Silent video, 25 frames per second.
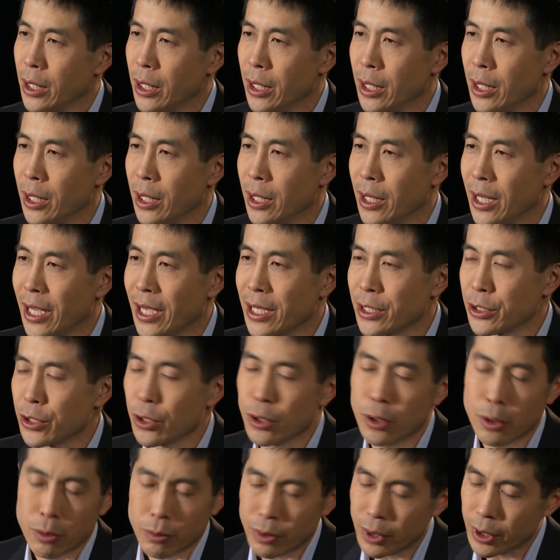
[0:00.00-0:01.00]
Uh, and
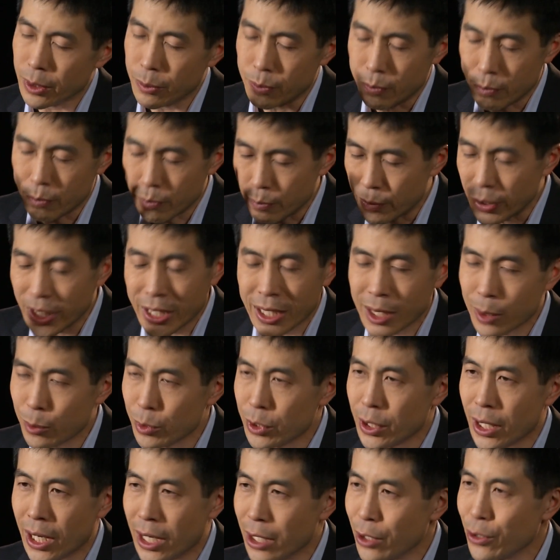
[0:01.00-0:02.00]
so being able
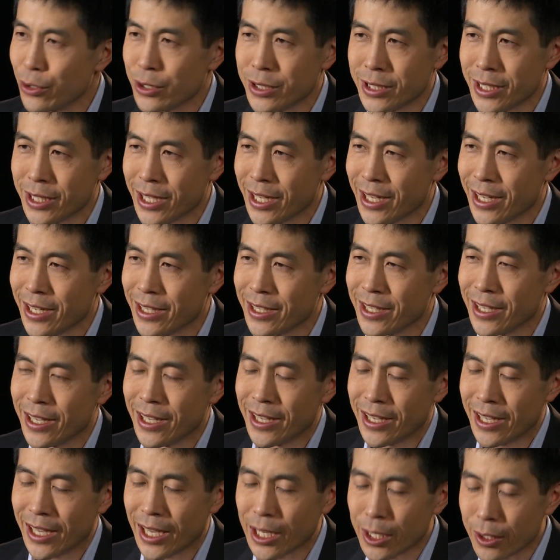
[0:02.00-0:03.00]
to understand
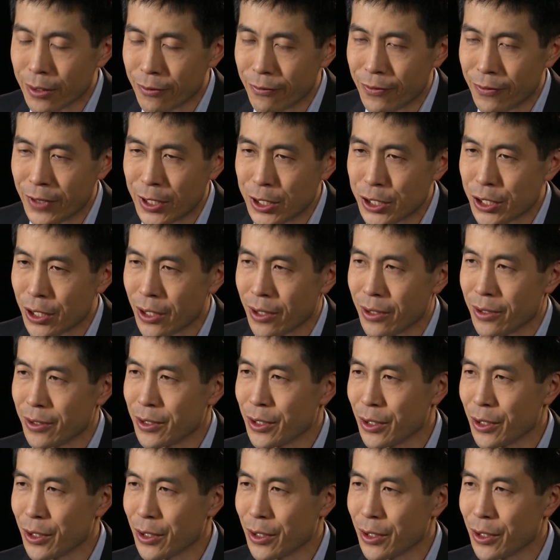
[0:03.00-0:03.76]
and envision,